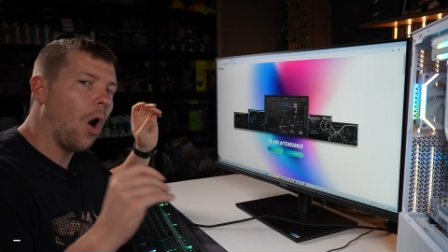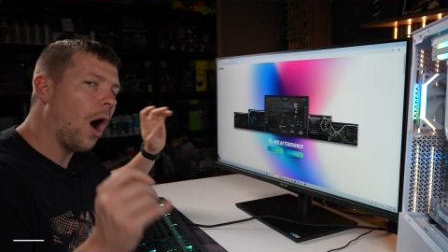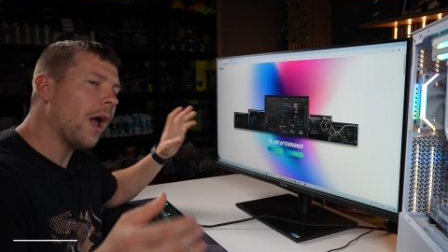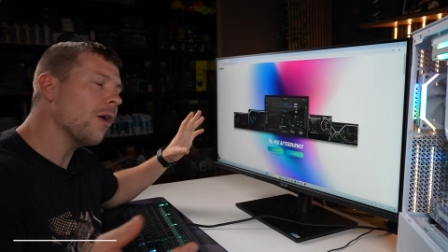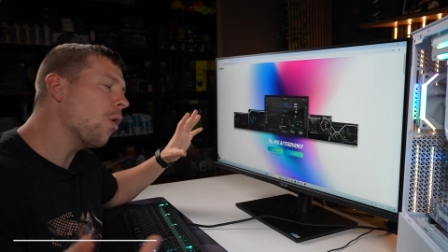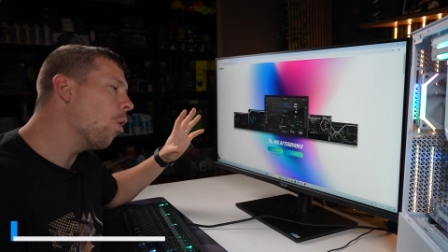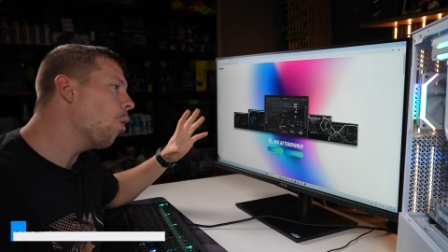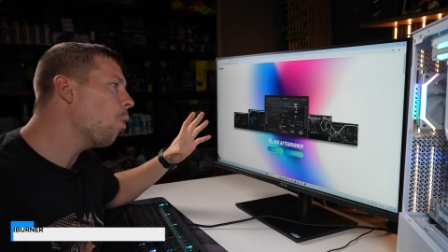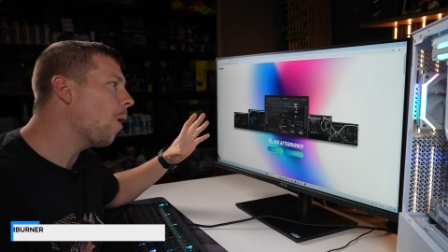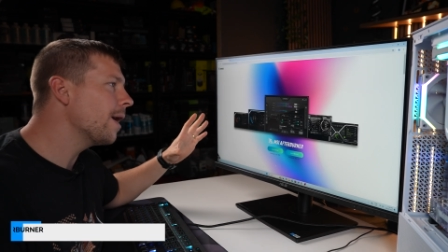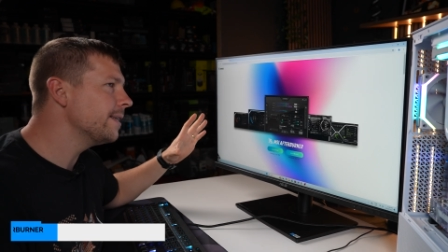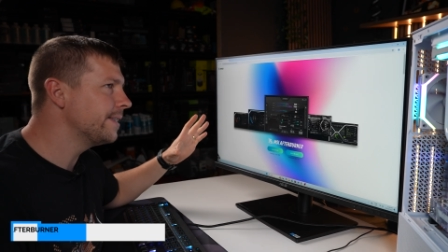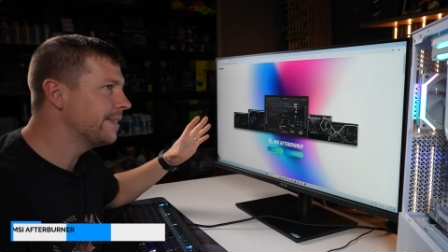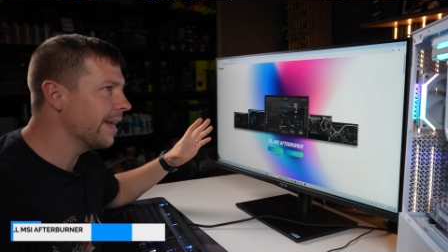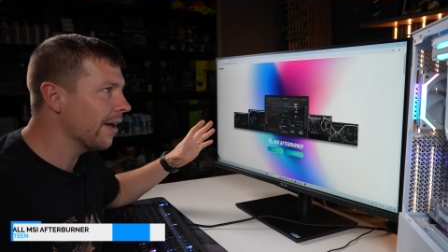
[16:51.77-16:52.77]
I
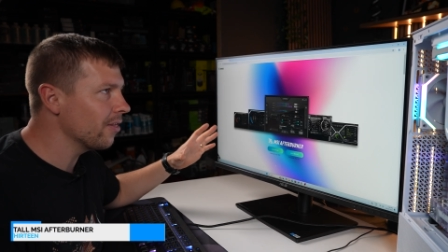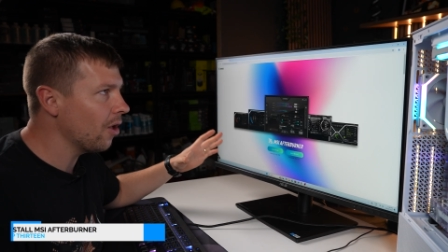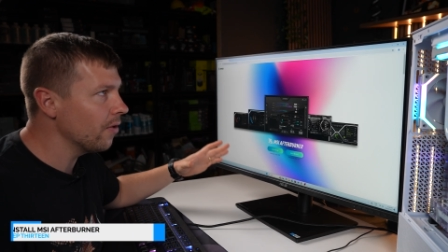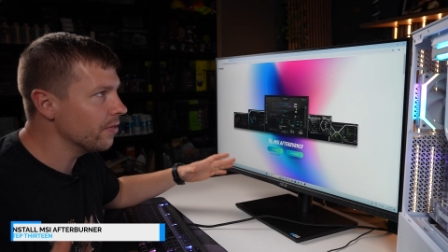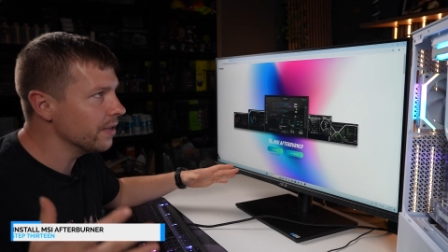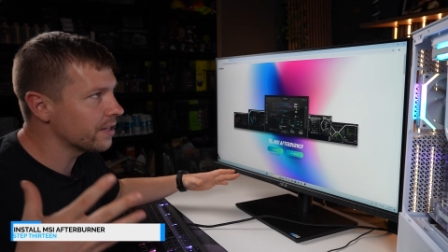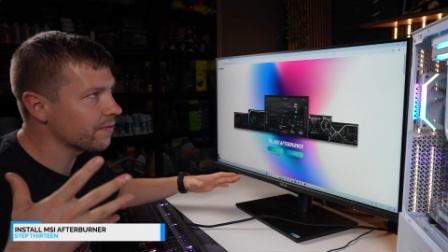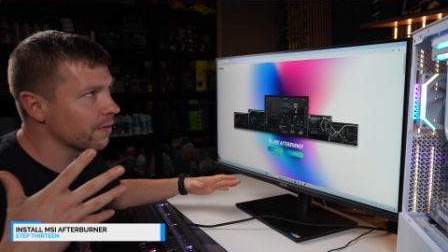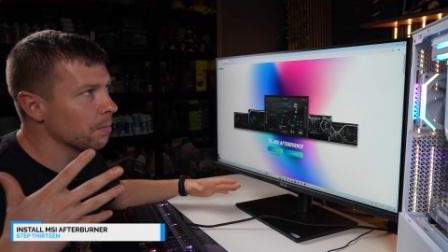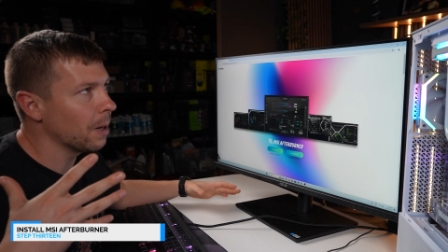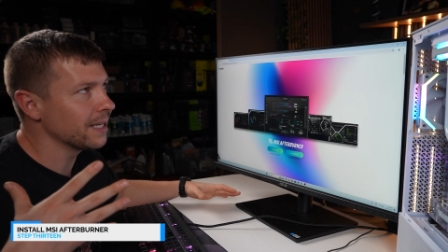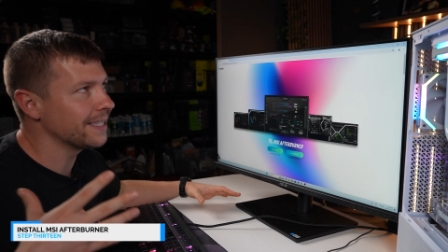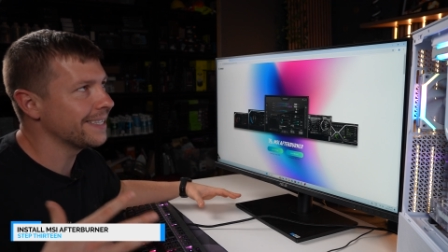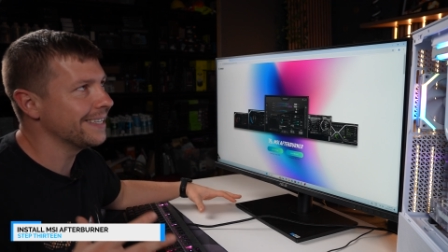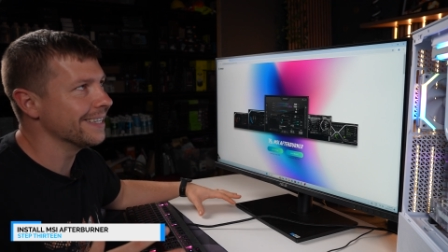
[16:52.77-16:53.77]
always download this for
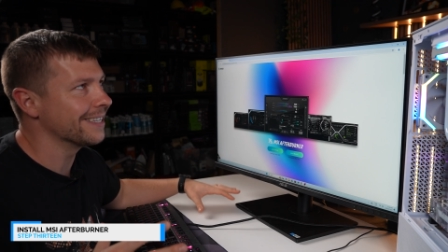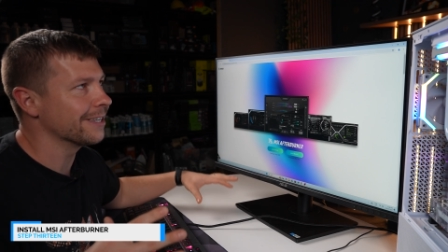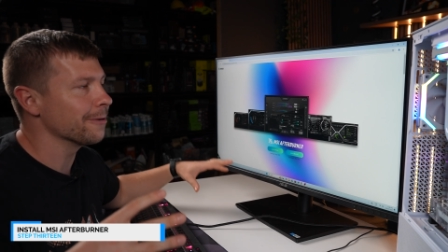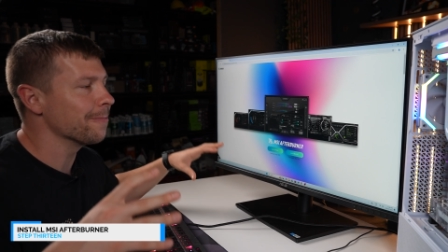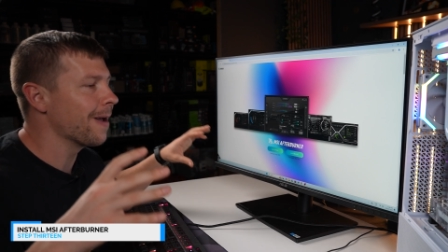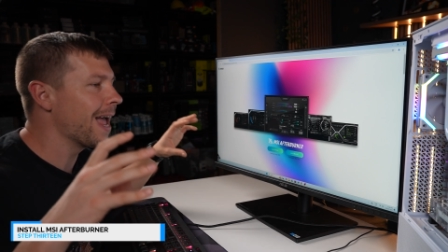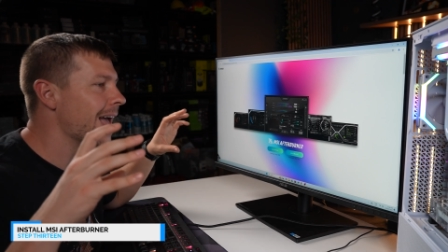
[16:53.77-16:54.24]
my system,